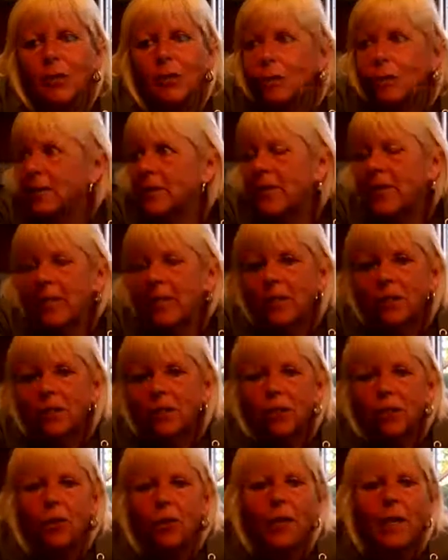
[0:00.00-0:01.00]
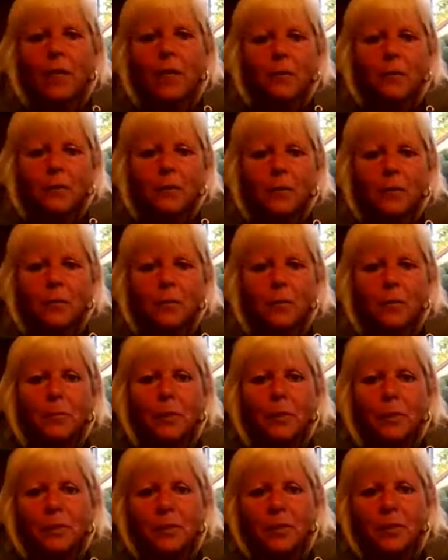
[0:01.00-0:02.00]
You go and take your dog out for a coffee
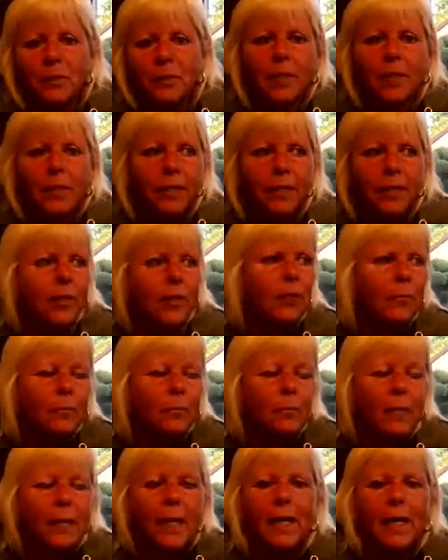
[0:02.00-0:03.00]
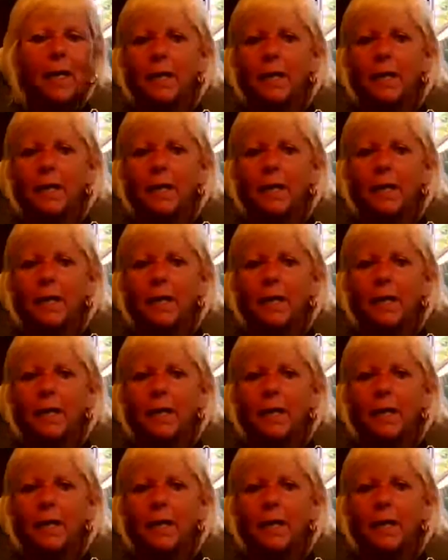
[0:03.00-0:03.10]
break, you come back,